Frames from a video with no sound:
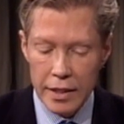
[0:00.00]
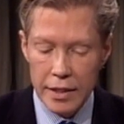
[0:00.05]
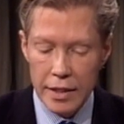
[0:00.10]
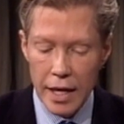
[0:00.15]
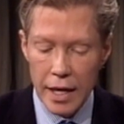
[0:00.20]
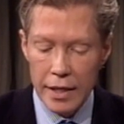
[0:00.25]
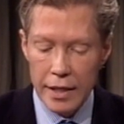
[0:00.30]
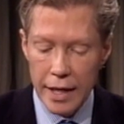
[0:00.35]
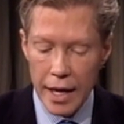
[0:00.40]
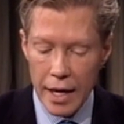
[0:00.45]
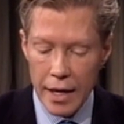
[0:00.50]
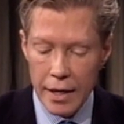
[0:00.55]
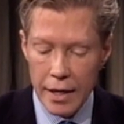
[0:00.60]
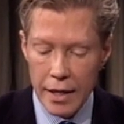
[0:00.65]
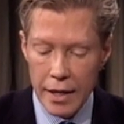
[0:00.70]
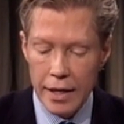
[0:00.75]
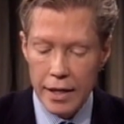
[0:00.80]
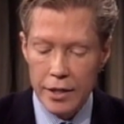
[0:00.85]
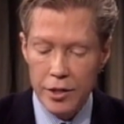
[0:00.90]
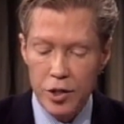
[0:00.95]
Ted
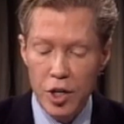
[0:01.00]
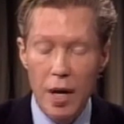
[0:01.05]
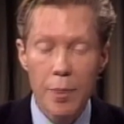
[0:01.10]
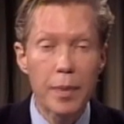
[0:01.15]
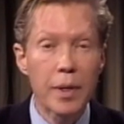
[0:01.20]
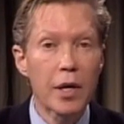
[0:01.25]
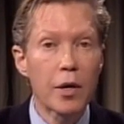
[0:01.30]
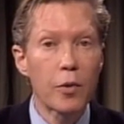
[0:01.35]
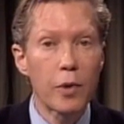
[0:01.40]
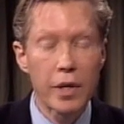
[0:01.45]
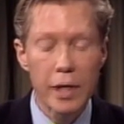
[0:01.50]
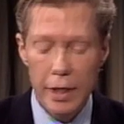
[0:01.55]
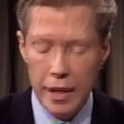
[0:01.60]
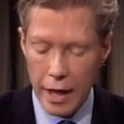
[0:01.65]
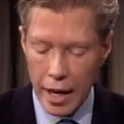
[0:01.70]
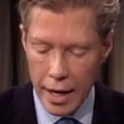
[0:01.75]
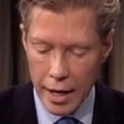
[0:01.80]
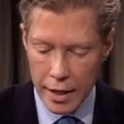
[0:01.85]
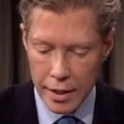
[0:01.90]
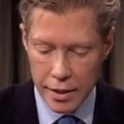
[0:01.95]
Kennedy, Chappaquiddick
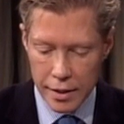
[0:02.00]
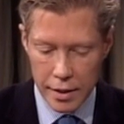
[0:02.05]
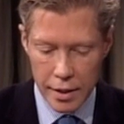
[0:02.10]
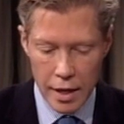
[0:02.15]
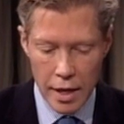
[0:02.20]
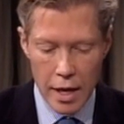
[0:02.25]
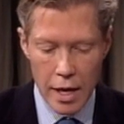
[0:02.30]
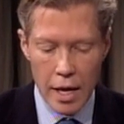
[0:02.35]
case